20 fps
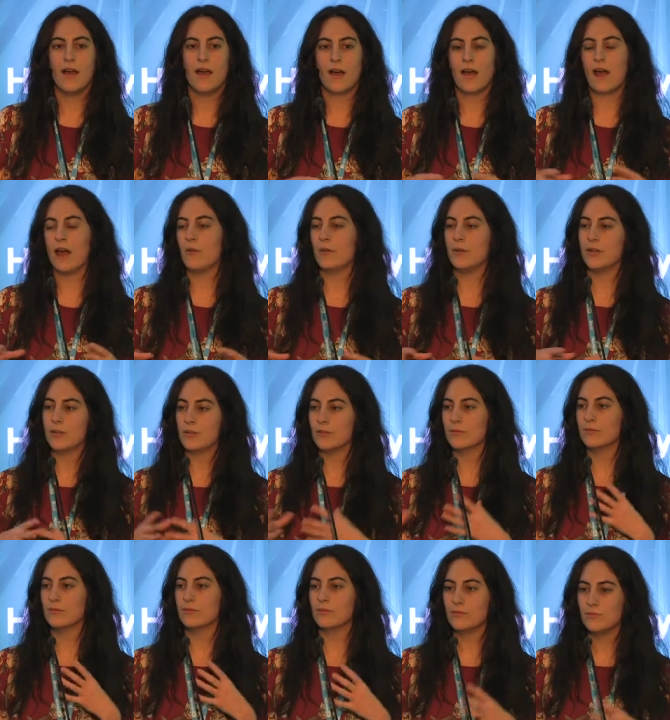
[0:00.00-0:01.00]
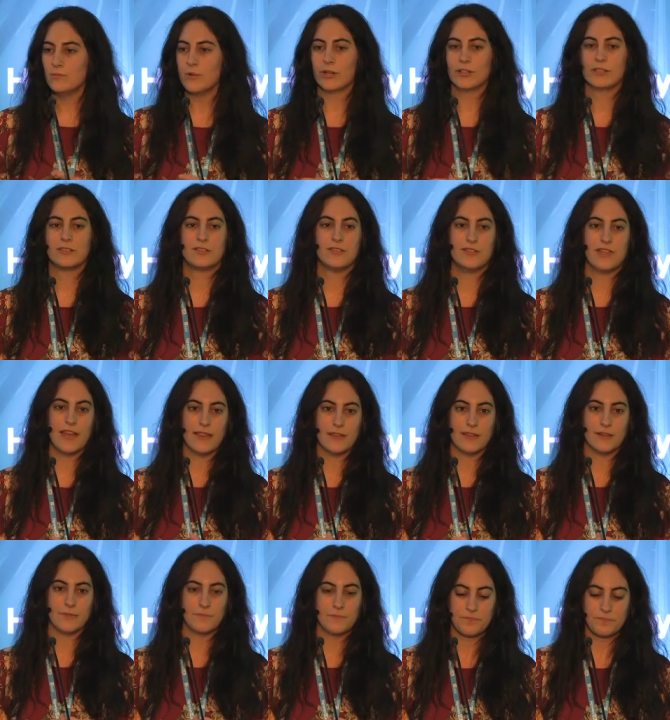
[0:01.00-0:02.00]
how it all works
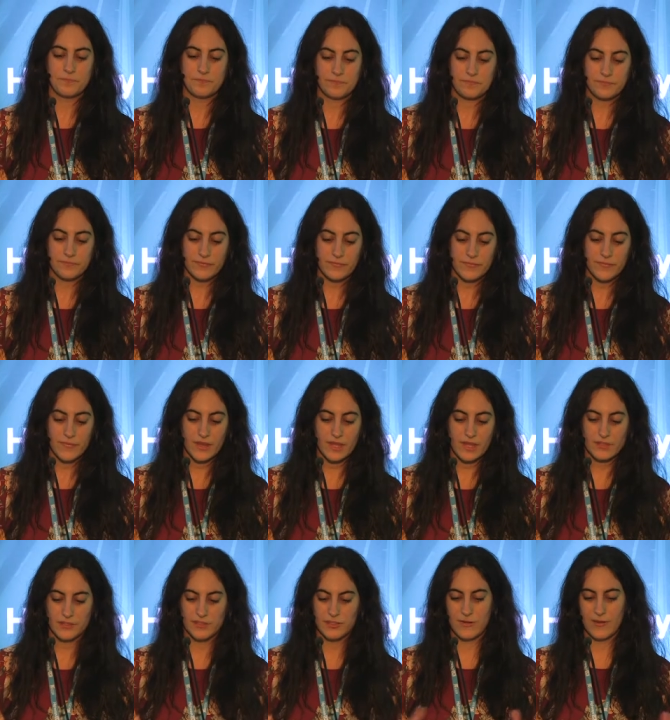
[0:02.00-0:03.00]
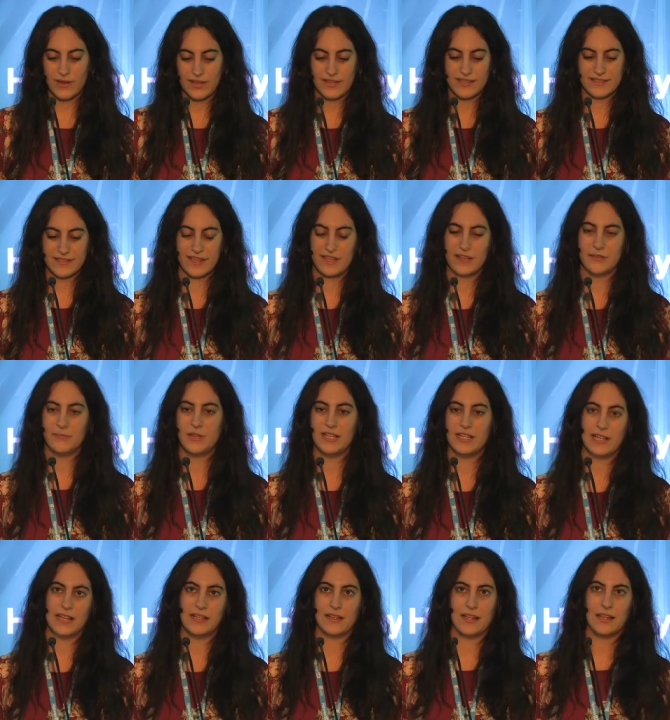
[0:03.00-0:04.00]
together. So I decided,
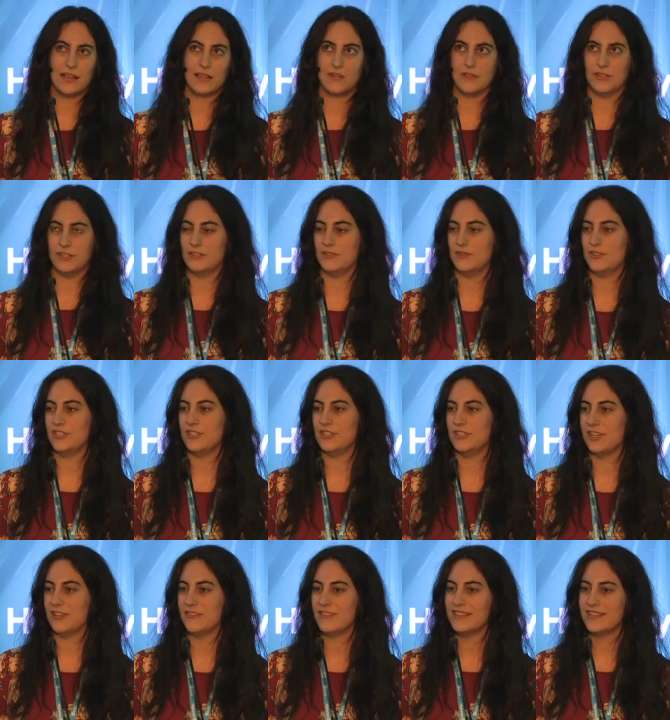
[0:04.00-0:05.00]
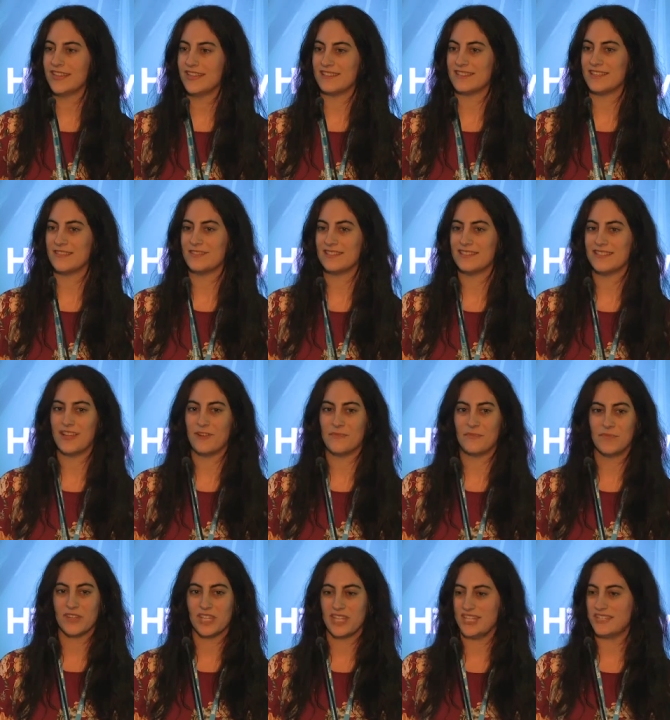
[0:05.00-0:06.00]
well, I'll go into engineering. That sounds
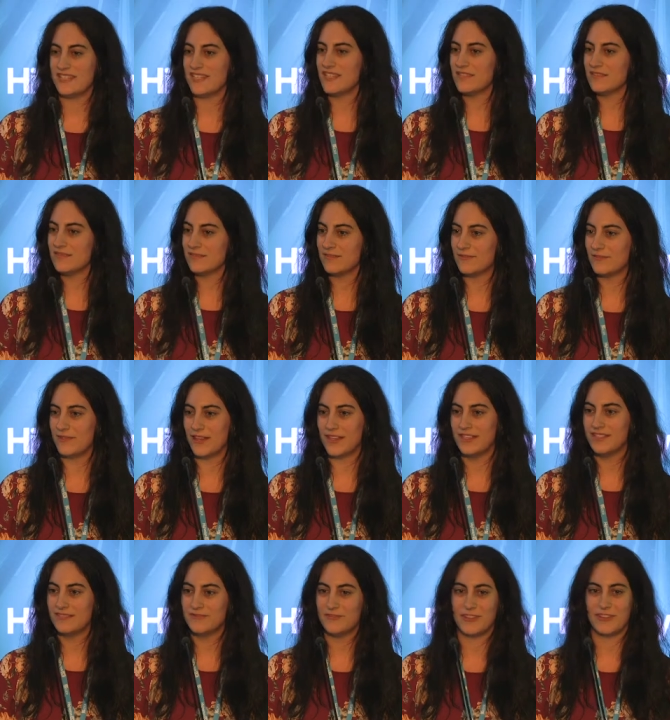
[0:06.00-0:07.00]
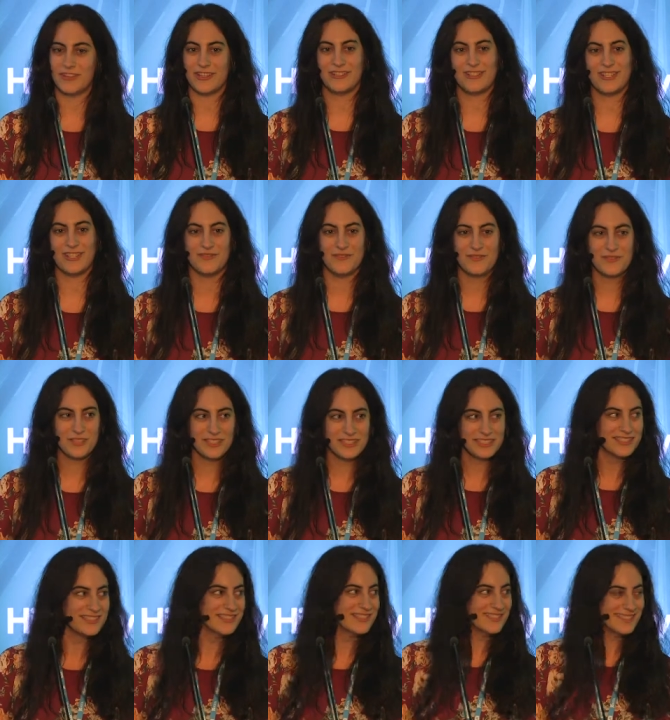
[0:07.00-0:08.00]
easy, fun, very achievable.
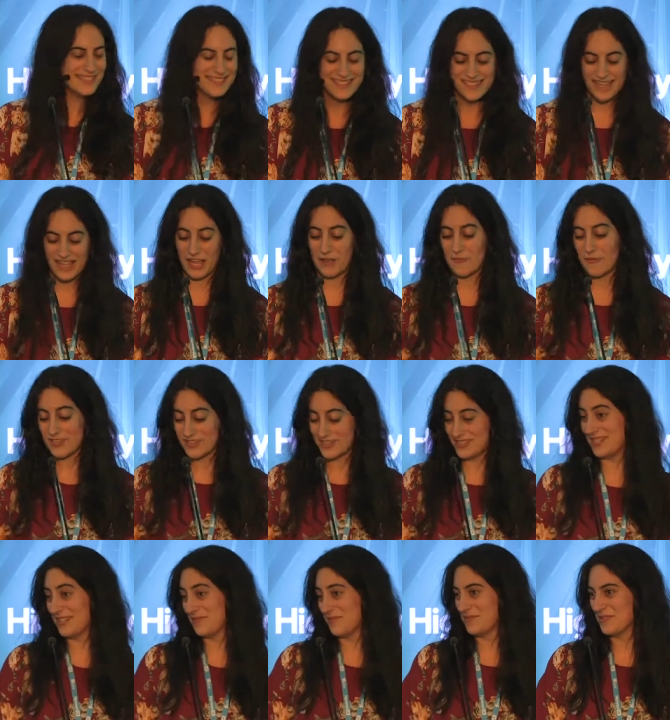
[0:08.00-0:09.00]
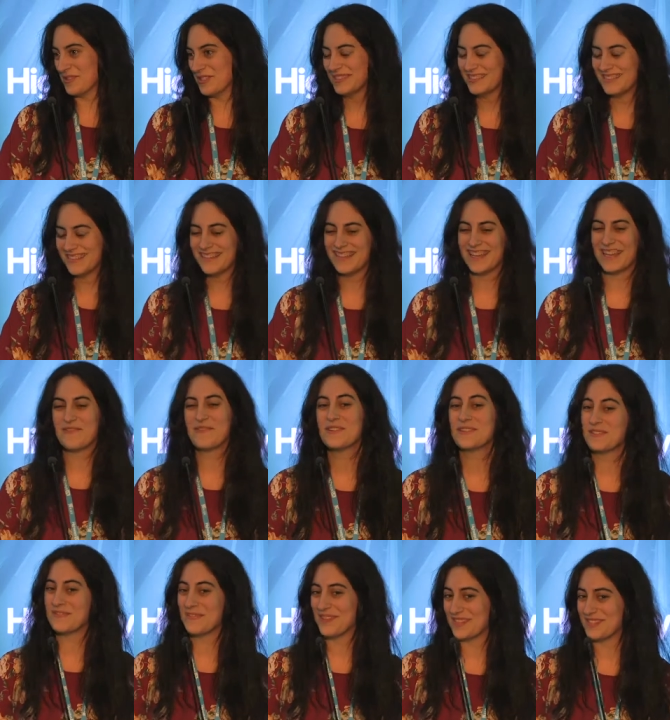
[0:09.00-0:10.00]
It was achievable. It
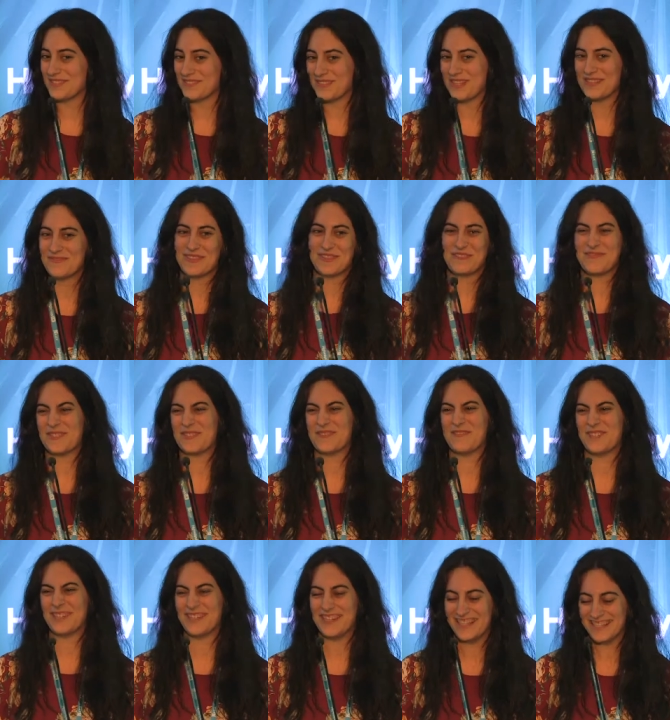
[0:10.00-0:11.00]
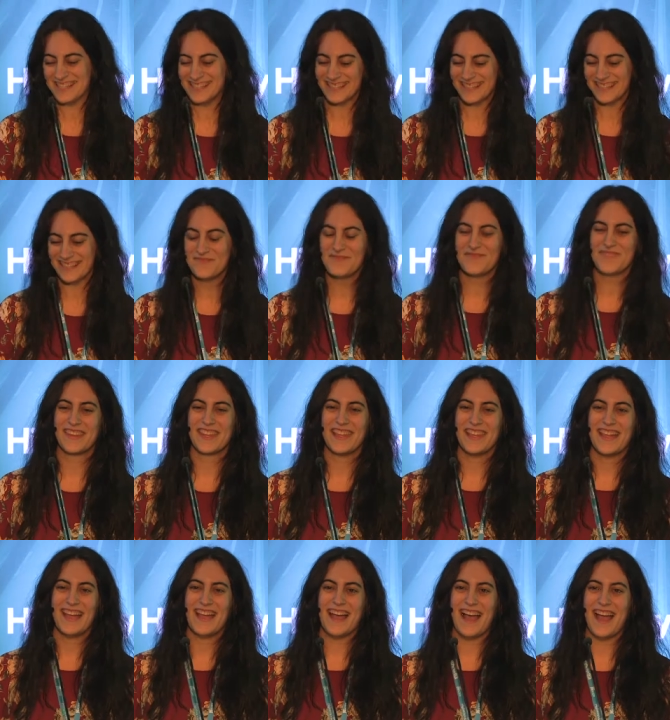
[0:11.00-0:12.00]
was fun as well, but it wasn't very easy.
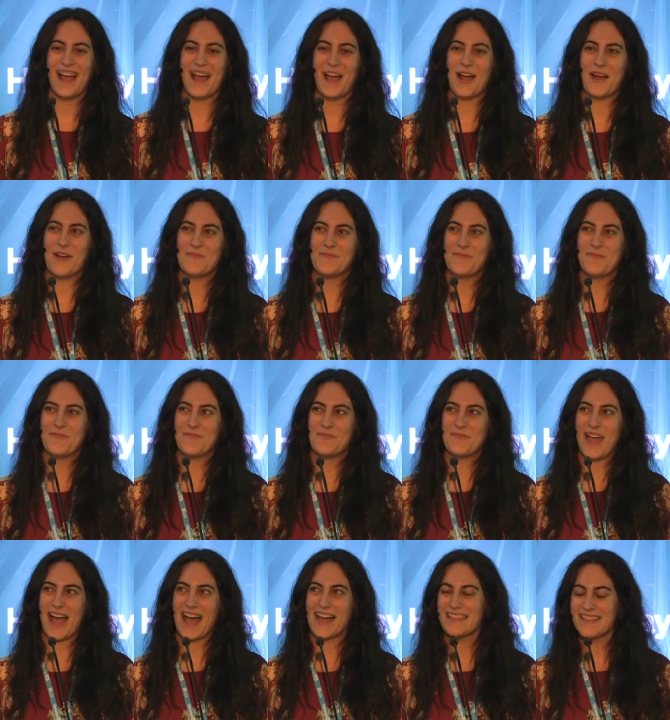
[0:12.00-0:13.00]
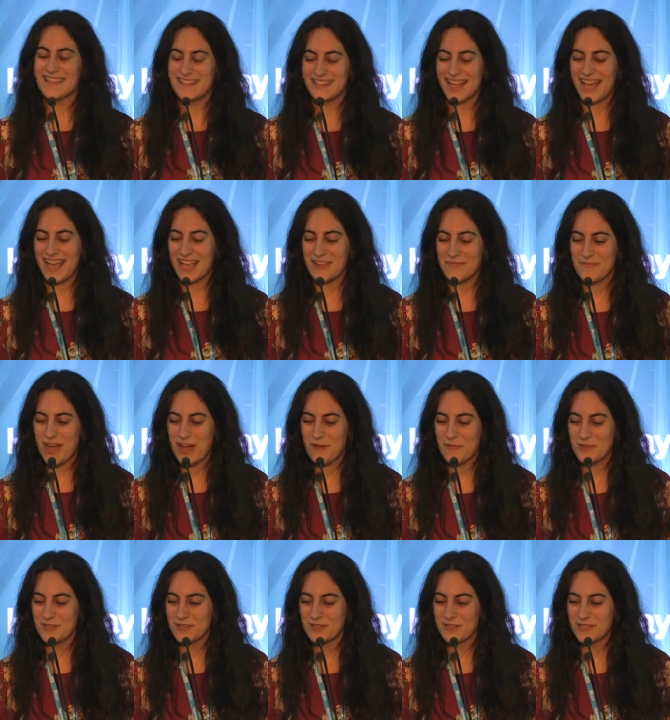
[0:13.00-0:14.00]
At the time, I
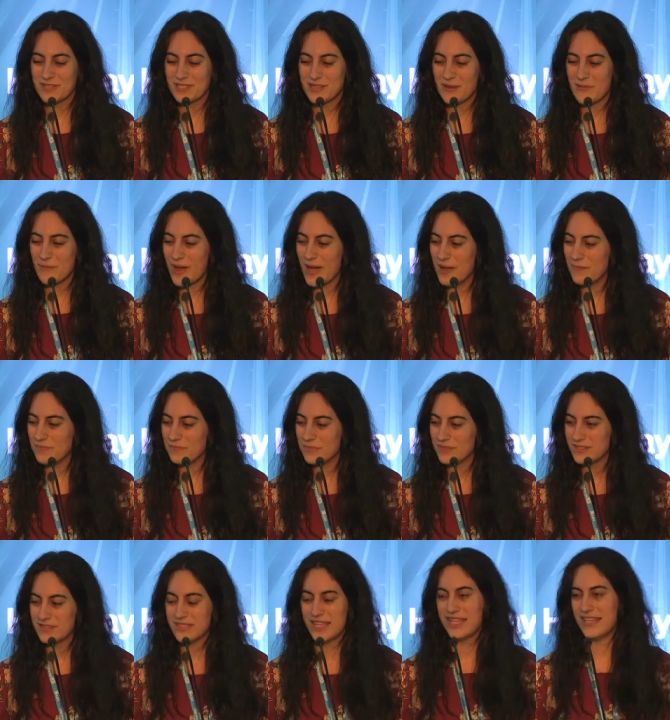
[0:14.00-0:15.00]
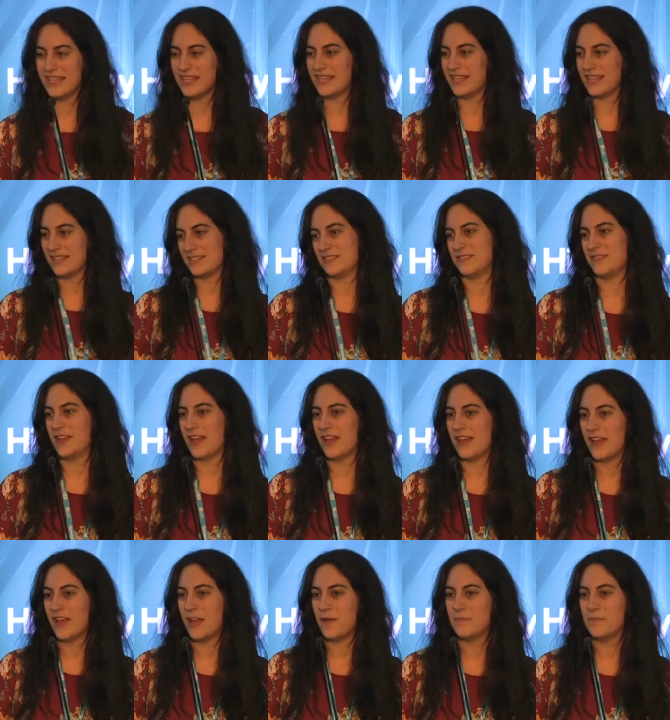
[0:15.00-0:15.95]
was also taking extra